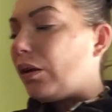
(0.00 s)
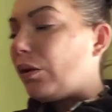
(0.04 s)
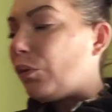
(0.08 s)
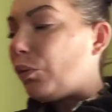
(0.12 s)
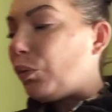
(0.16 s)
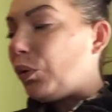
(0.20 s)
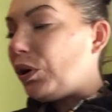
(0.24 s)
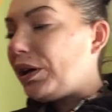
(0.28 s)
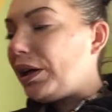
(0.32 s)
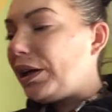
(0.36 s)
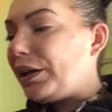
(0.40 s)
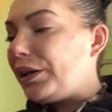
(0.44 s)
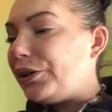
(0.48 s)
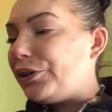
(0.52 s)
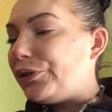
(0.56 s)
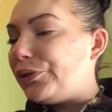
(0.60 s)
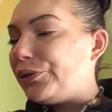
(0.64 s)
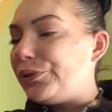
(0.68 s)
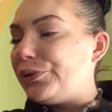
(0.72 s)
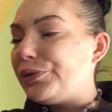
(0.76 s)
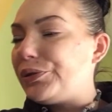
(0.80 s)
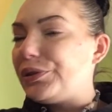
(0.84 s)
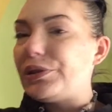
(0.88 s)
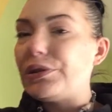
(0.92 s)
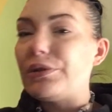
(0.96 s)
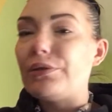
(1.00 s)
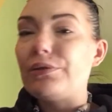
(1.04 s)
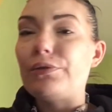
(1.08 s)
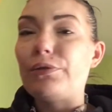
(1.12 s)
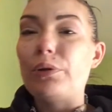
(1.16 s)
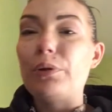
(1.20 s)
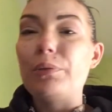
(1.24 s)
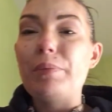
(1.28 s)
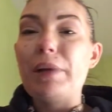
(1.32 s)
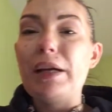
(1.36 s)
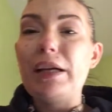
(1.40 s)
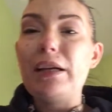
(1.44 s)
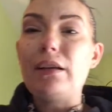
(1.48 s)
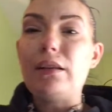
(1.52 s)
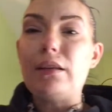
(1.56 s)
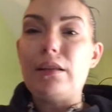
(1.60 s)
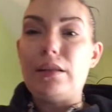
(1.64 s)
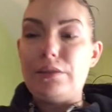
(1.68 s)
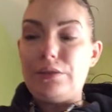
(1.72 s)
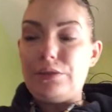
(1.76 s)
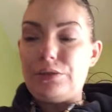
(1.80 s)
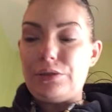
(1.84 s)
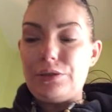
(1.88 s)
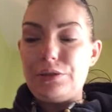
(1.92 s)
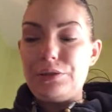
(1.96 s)
what I use for my
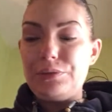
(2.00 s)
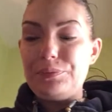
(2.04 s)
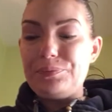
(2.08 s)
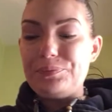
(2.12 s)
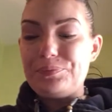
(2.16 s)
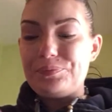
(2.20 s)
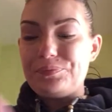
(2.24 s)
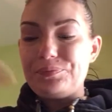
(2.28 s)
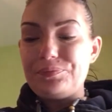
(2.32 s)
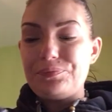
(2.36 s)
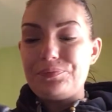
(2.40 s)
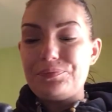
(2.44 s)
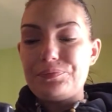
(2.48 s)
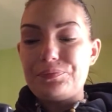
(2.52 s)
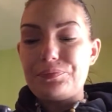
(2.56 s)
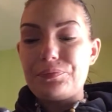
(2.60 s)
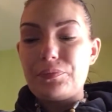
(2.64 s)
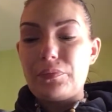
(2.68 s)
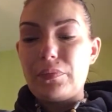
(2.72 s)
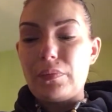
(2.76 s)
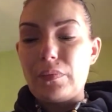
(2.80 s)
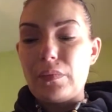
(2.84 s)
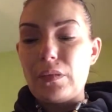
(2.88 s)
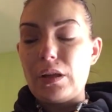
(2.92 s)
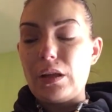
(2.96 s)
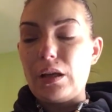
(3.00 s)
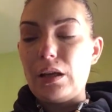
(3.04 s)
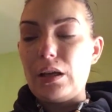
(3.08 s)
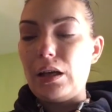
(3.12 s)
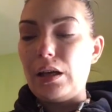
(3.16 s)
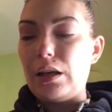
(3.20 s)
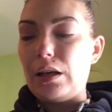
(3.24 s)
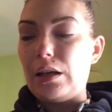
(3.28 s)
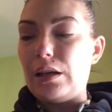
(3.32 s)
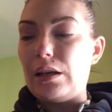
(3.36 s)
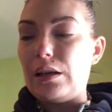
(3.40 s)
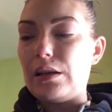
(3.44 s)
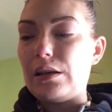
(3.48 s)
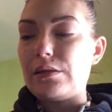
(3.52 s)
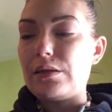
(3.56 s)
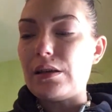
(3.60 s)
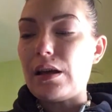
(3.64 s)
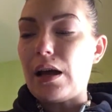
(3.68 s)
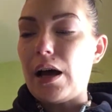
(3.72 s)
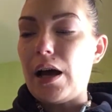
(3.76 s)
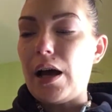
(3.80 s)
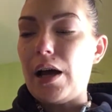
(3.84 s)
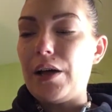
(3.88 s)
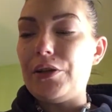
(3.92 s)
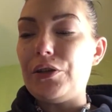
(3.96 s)
cleanser is
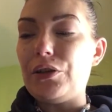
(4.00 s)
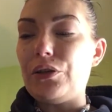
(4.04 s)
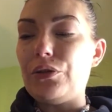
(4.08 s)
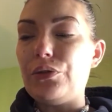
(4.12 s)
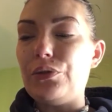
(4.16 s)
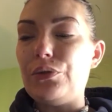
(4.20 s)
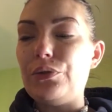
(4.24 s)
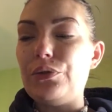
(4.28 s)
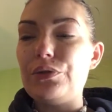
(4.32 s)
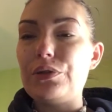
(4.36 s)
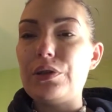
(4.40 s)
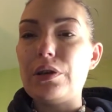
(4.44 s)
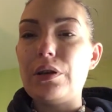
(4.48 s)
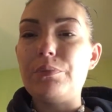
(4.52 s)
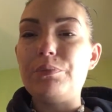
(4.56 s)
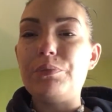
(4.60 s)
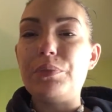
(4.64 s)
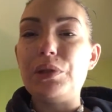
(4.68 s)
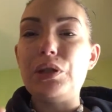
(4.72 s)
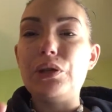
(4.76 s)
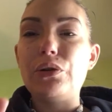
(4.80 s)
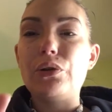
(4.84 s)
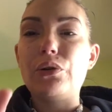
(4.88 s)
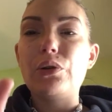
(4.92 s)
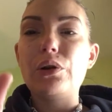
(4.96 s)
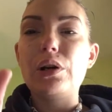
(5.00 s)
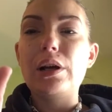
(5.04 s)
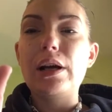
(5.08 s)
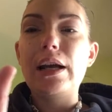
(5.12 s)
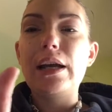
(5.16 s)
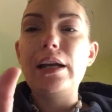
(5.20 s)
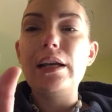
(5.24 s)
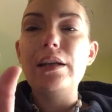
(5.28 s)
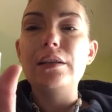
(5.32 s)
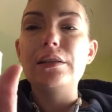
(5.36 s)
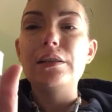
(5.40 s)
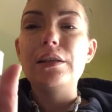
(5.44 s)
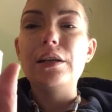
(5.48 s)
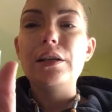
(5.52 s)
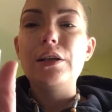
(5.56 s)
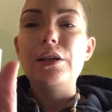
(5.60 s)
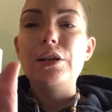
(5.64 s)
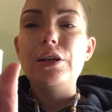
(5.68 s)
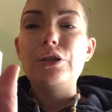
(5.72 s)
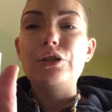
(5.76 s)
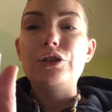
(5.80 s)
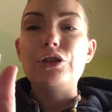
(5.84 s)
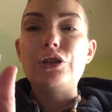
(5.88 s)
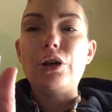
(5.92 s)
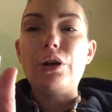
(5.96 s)
I use Biore
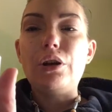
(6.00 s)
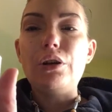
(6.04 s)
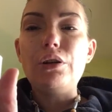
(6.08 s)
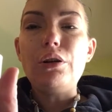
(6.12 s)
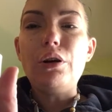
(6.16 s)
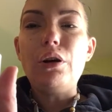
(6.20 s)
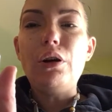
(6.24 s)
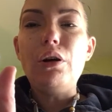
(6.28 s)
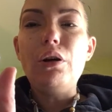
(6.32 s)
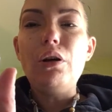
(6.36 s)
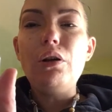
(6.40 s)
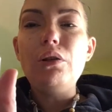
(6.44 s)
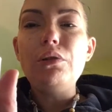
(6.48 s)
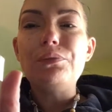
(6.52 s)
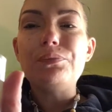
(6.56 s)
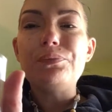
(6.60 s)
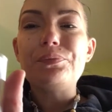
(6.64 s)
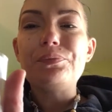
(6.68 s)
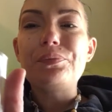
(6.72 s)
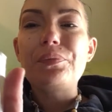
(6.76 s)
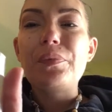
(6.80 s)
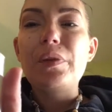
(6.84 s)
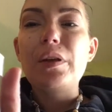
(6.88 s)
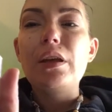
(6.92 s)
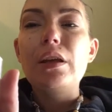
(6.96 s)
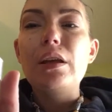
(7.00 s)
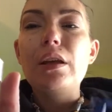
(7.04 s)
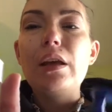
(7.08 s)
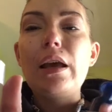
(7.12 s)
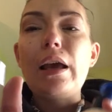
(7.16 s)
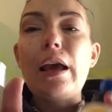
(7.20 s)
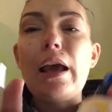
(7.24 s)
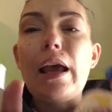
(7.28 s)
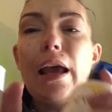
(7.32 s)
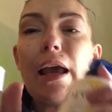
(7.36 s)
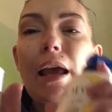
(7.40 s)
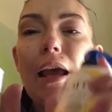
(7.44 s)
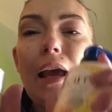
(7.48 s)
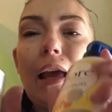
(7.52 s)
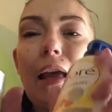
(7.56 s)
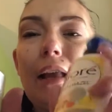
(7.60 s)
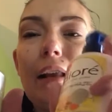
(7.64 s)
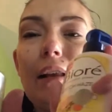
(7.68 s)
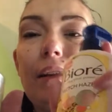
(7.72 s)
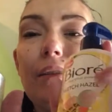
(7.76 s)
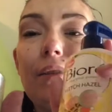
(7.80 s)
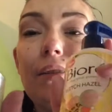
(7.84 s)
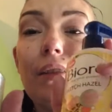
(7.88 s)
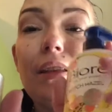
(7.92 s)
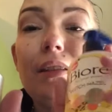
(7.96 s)
charcoal,
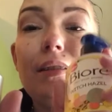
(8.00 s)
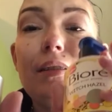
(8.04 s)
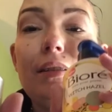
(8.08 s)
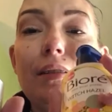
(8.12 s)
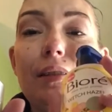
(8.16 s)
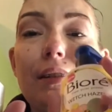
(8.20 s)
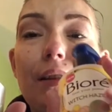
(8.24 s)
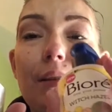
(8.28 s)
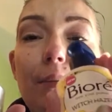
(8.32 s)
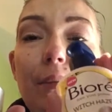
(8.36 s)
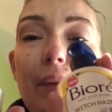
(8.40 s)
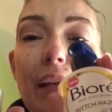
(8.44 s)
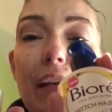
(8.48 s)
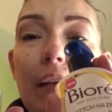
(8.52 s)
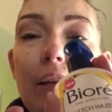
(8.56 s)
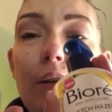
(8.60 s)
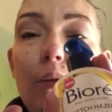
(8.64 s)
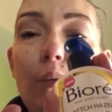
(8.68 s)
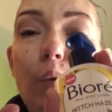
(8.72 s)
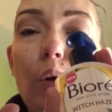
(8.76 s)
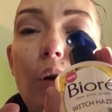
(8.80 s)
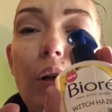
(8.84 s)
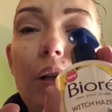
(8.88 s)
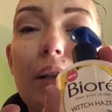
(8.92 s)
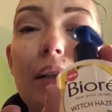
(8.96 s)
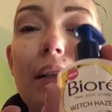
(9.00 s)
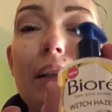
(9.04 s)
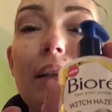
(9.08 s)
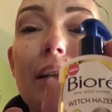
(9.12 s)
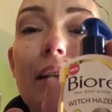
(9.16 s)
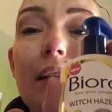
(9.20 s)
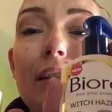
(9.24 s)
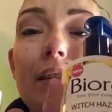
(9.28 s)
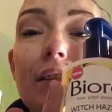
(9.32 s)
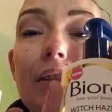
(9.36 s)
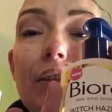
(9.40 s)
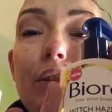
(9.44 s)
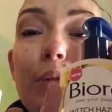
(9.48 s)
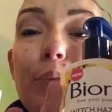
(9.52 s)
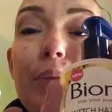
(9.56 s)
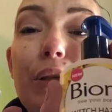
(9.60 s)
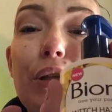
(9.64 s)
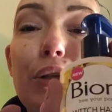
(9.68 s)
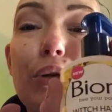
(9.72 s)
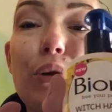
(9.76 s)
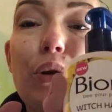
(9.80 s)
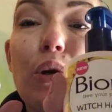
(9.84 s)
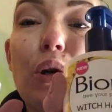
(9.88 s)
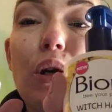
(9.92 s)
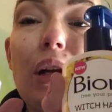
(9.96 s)
and this is the main one, is the
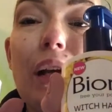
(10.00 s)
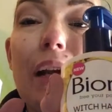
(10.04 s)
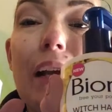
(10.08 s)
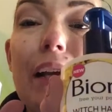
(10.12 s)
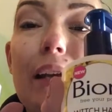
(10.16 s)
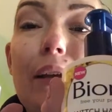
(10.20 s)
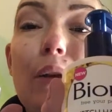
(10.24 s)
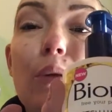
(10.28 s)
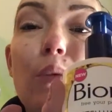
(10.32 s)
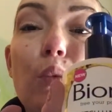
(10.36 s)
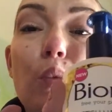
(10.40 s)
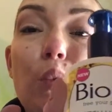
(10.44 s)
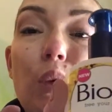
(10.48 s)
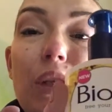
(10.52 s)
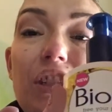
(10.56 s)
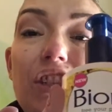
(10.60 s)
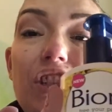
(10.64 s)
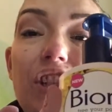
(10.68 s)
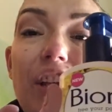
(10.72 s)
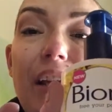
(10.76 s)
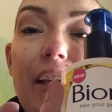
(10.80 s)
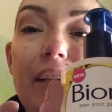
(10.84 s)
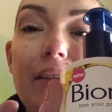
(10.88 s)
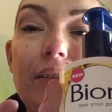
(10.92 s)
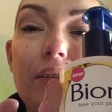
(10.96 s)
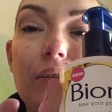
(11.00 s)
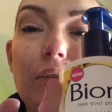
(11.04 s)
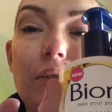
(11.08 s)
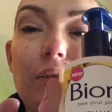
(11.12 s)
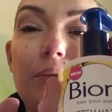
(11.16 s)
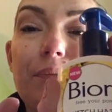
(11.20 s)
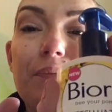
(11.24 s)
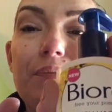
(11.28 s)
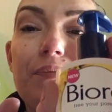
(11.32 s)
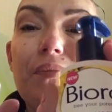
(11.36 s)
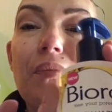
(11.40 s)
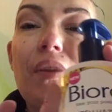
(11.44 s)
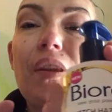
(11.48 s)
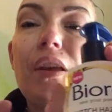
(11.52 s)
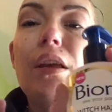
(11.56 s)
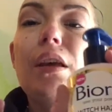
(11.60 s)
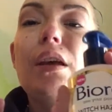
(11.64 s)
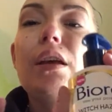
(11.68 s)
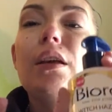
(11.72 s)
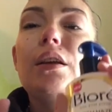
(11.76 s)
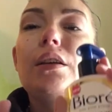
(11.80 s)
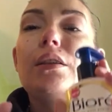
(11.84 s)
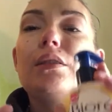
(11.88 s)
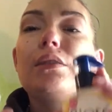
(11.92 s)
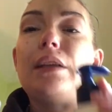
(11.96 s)
Biore witch hazel.
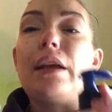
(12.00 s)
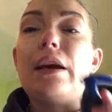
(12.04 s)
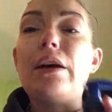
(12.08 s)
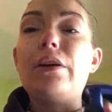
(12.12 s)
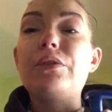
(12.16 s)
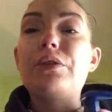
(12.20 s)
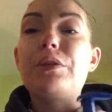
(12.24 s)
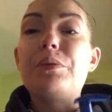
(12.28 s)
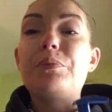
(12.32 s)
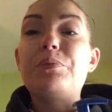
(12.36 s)
Now the